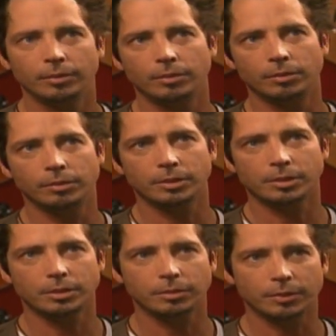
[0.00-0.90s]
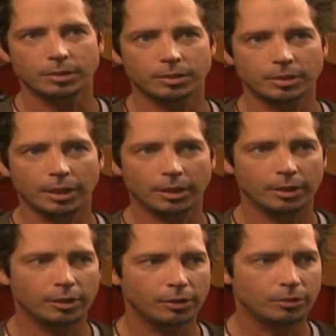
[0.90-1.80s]
was taking
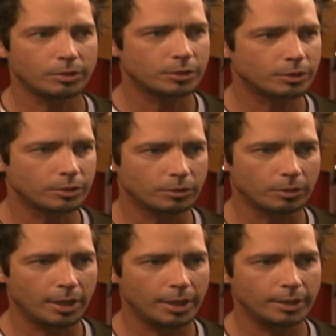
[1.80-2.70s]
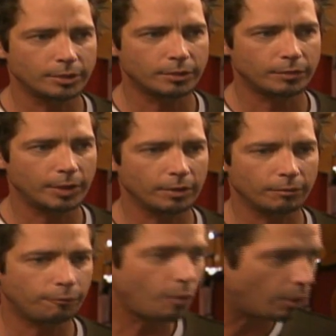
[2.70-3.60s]
huge strides, either
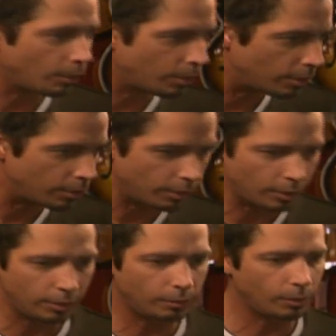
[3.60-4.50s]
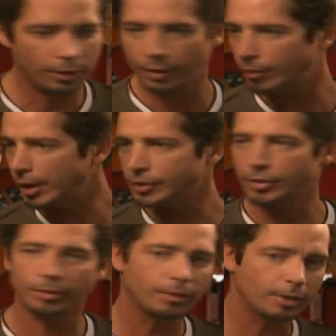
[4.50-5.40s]
forward or one
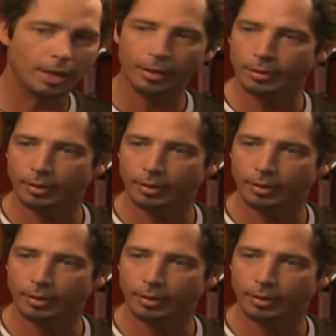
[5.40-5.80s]
direction or another.